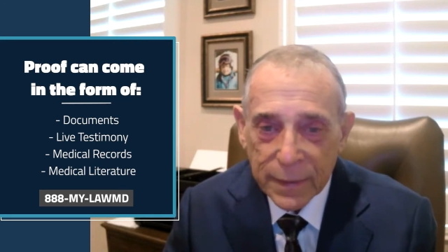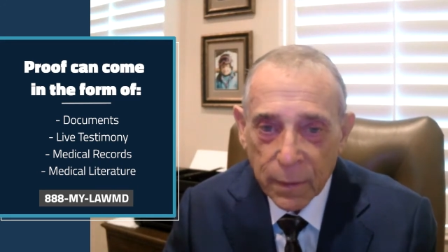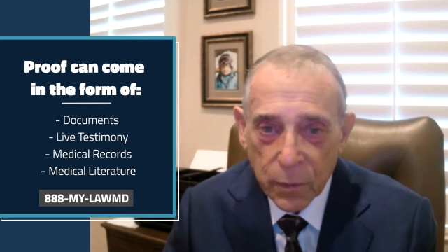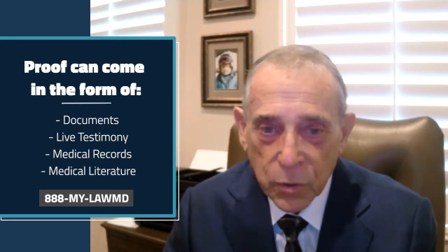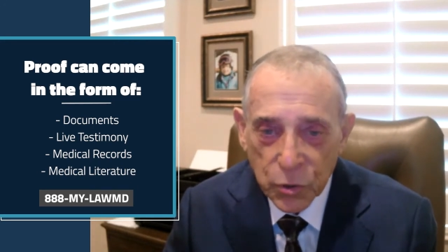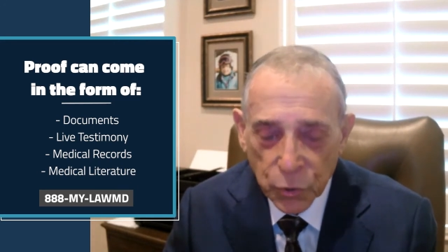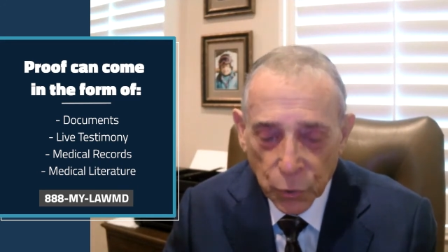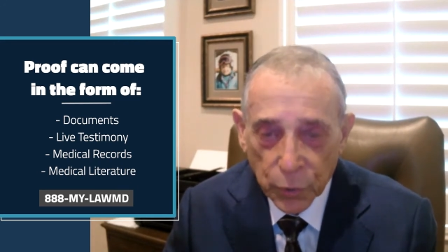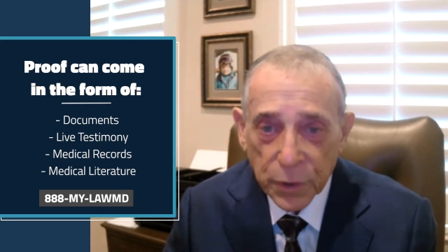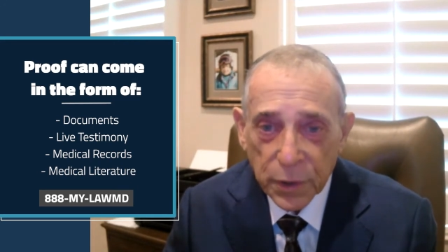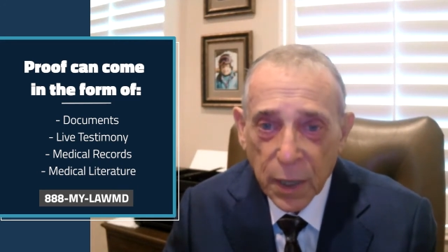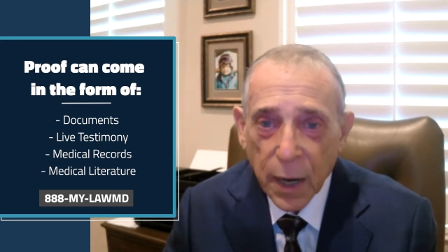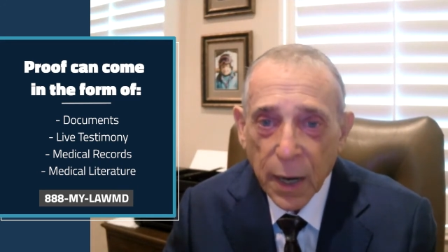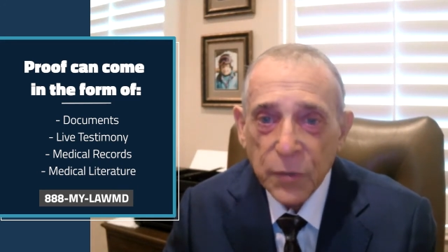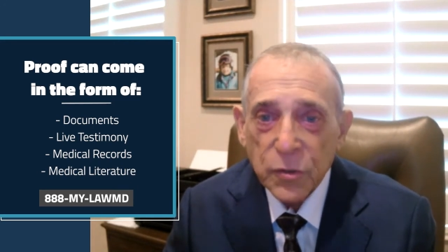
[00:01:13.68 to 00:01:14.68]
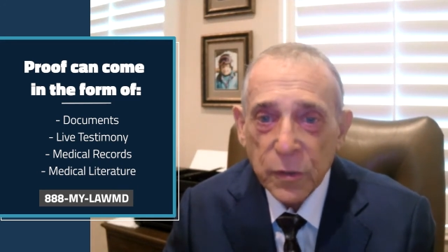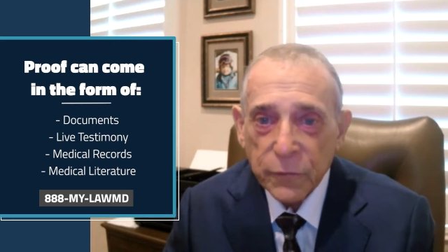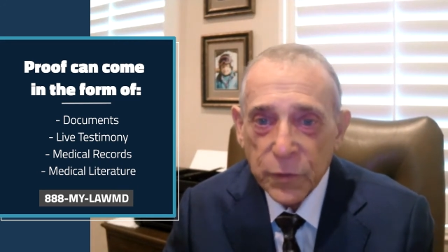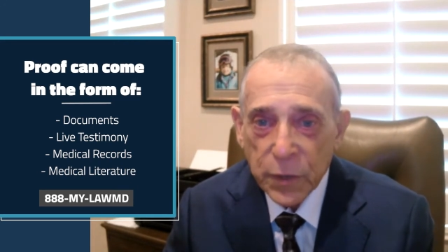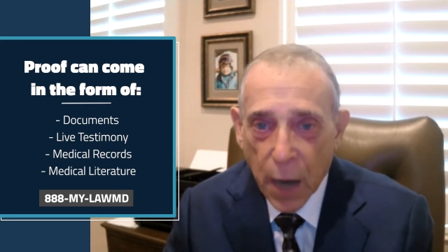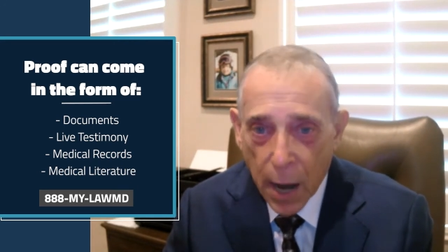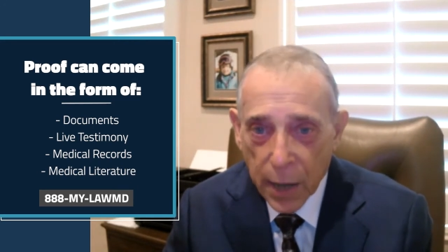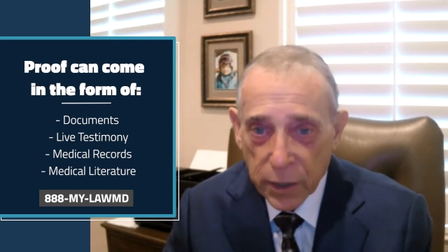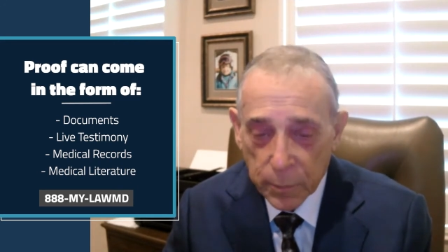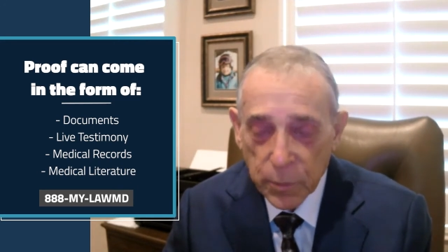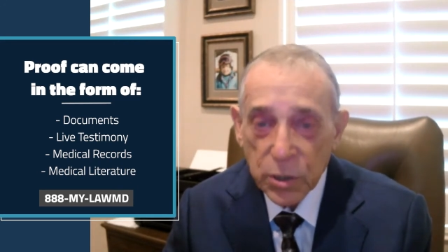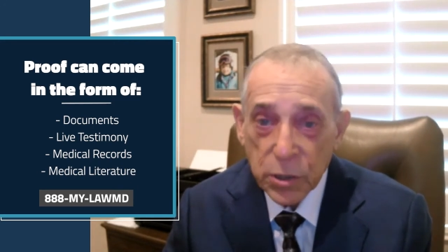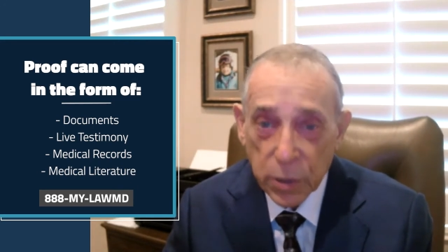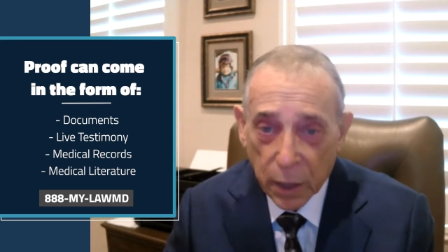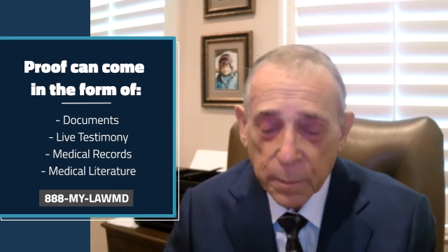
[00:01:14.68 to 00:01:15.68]
certain kinds of
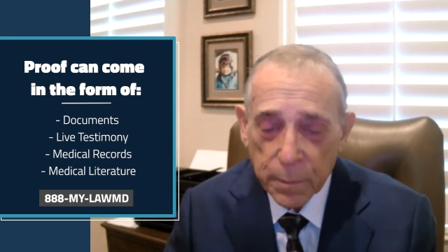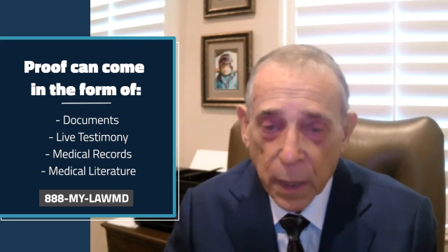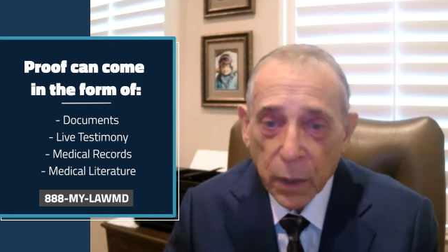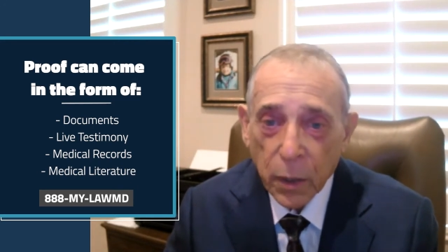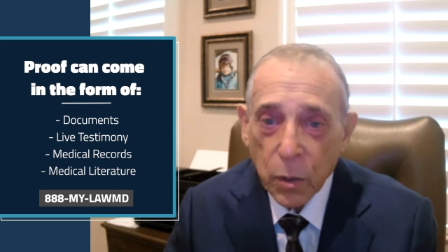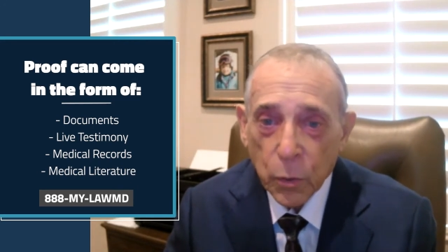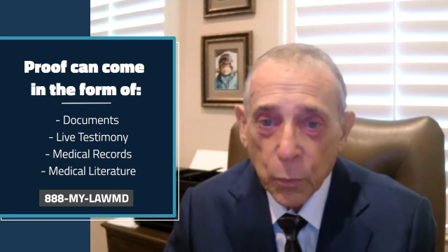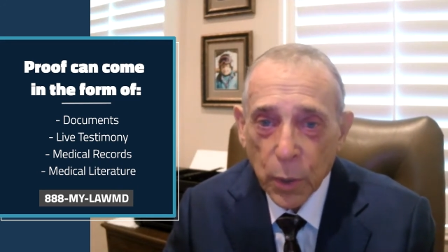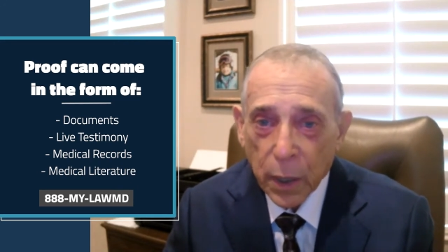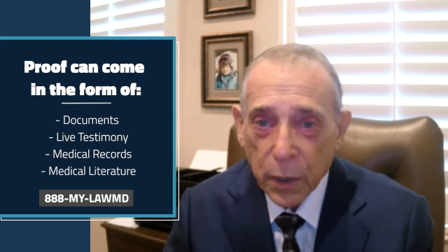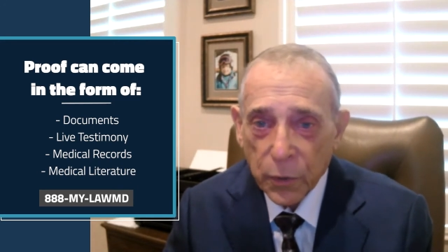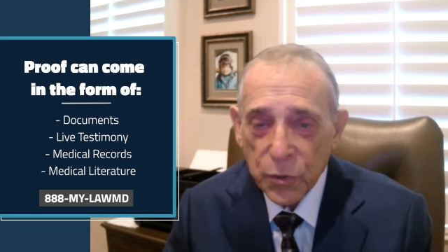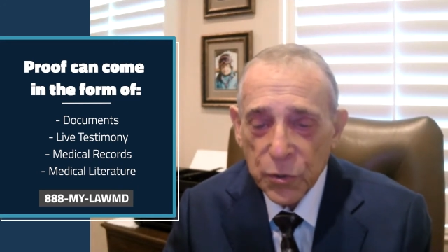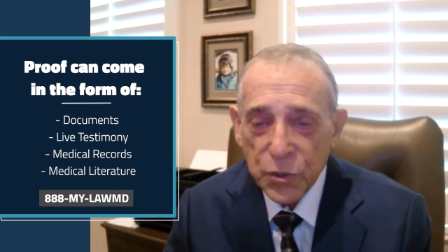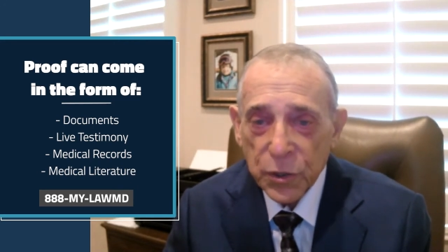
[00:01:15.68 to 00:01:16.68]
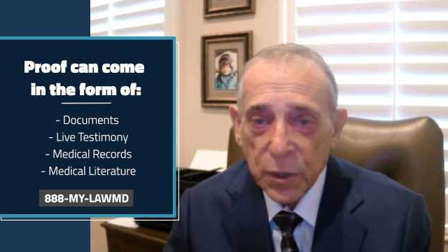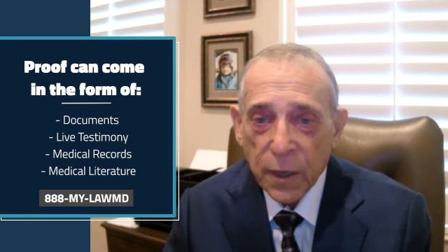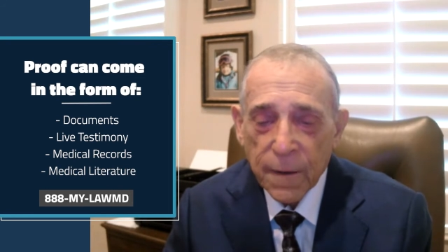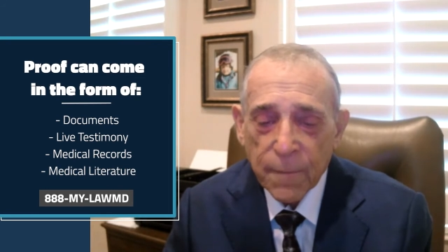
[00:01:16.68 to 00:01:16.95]
documents like medical records,